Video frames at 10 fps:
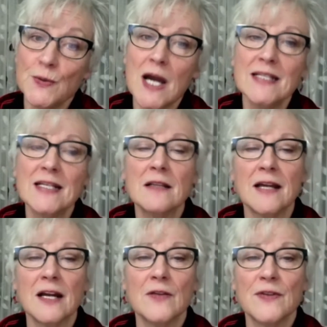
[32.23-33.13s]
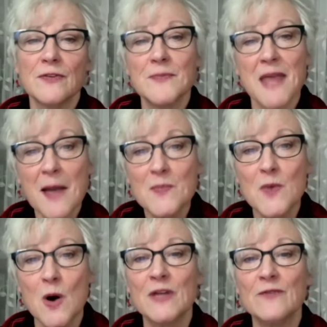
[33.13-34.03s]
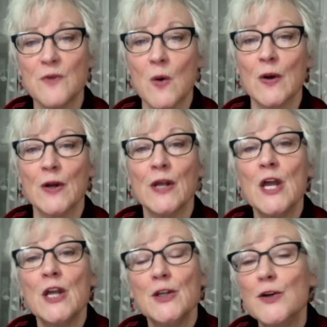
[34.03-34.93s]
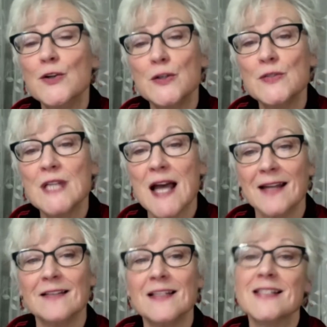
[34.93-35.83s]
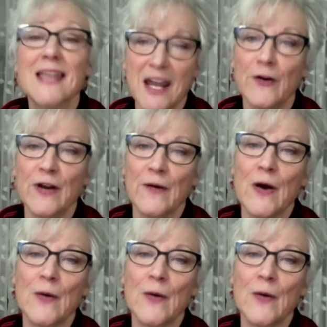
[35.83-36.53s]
I declared that from that moment forward, your new title is Care Hero,